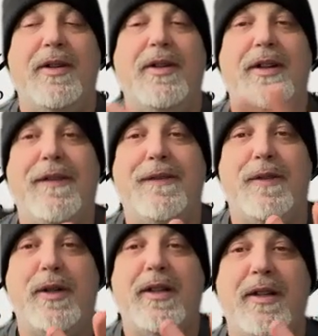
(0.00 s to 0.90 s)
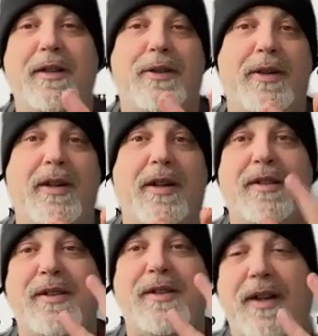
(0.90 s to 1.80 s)
I mean, or near free, $3,
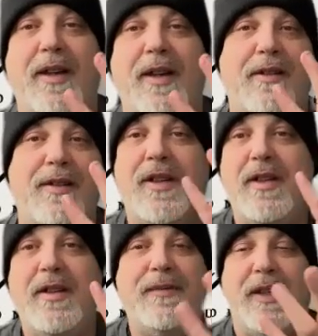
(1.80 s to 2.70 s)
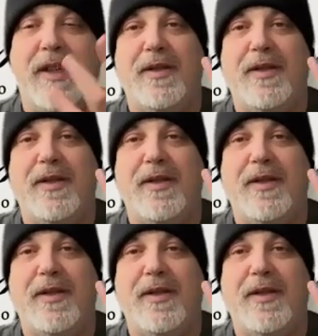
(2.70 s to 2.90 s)
$5,